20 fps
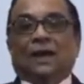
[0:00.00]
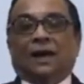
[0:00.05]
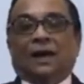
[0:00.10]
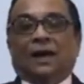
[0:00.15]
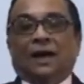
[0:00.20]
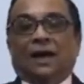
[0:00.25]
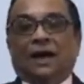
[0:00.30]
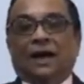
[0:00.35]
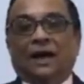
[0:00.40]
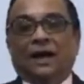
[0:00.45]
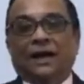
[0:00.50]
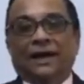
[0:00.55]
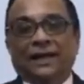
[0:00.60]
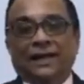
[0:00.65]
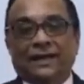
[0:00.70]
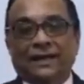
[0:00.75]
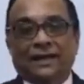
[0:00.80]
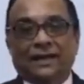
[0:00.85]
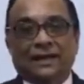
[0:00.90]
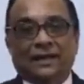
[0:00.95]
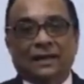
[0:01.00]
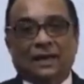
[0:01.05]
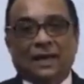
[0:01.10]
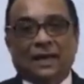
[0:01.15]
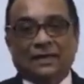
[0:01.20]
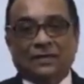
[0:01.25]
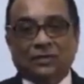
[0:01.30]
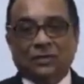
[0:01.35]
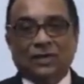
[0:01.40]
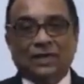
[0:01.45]
Uh,
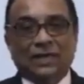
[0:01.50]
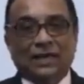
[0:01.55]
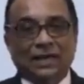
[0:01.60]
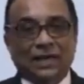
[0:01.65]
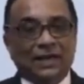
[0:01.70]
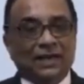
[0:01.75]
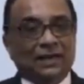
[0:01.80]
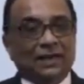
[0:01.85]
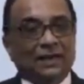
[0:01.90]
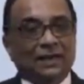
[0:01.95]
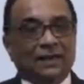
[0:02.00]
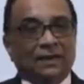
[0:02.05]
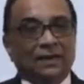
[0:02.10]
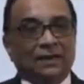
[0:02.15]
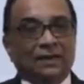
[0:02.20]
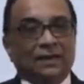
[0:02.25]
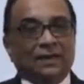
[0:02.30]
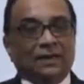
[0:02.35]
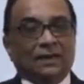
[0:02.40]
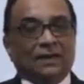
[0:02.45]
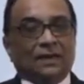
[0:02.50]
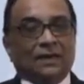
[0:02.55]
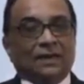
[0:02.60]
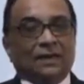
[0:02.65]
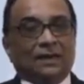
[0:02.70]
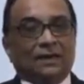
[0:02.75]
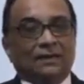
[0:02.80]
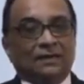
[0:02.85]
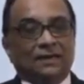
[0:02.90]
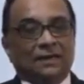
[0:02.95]
actually here
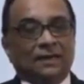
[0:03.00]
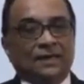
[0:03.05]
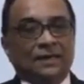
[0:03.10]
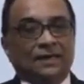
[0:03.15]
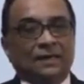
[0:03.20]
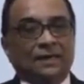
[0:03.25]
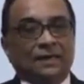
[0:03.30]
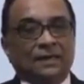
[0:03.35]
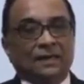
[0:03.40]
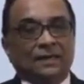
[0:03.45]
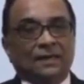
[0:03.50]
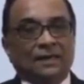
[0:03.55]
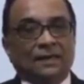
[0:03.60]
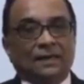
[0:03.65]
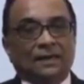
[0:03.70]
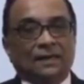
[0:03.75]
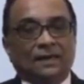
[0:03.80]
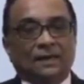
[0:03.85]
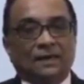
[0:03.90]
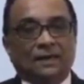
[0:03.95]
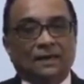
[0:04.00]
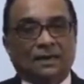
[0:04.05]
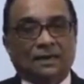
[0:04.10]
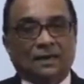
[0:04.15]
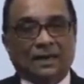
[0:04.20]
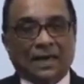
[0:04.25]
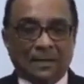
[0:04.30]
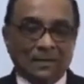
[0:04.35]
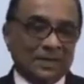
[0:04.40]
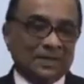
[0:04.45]
the
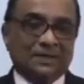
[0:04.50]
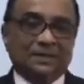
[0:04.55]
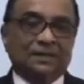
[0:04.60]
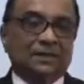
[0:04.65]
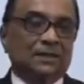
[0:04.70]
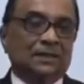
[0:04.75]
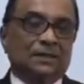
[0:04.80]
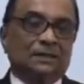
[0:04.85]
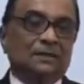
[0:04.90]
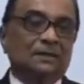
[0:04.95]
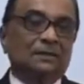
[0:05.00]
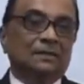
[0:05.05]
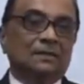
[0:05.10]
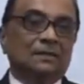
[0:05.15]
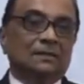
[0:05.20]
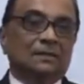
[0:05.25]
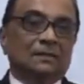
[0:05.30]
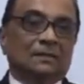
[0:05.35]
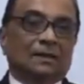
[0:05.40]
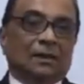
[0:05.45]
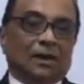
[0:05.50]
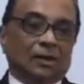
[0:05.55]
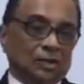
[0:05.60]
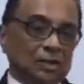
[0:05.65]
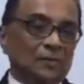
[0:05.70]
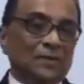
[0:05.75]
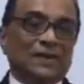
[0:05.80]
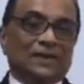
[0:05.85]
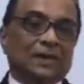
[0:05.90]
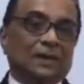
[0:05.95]
chemistry or the
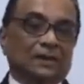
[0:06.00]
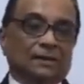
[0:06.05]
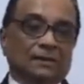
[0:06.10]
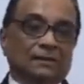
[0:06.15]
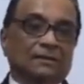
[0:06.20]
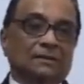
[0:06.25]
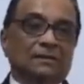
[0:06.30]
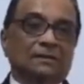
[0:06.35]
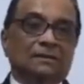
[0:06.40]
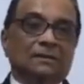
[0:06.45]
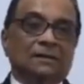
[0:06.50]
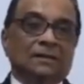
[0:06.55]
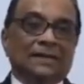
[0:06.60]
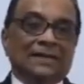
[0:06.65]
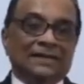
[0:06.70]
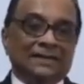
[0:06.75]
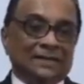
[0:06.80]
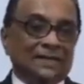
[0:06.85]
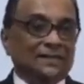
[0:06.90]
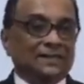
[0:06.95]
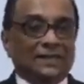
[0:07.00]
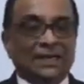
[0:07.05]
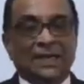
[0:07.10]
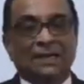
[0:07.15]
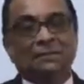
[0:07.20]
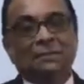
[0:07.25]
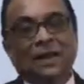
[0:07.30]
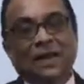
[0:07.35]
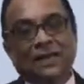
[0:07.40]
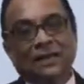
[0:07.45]
method is the
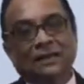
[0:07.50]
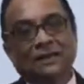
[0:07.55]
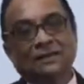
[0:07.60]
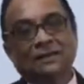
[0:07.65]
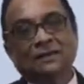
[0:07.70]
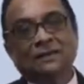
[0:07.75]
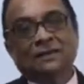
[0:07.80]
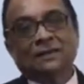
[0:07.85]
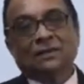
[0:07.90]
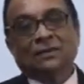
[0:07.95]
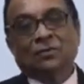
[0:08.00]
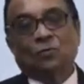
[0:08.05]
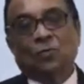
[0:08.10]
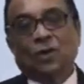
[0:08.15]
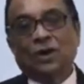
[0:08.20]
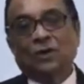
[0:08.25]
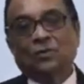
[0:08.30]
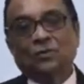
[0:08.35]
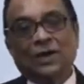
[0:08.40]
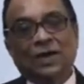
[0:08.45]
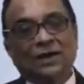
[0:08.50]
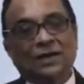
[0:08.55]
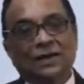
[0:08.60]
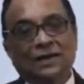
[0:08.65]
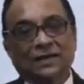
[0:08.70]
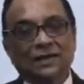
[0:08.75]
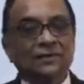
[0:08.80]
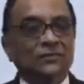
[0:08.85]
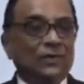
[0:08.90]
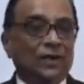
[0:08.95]
same like what we are
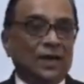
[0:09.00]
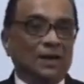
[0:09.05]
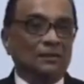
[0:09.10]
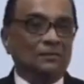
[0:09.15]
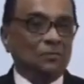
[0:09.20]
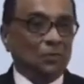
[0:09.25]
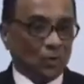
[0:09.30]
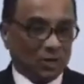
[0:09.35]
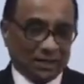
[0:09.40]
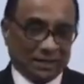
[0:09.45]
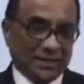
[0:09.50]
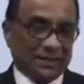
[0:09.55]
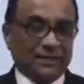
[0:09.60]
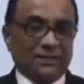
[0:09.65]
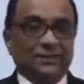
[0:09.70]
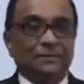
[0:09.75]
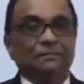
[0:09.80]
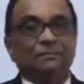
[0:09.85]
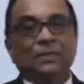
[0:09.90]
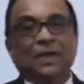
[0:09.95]
getting from molasses.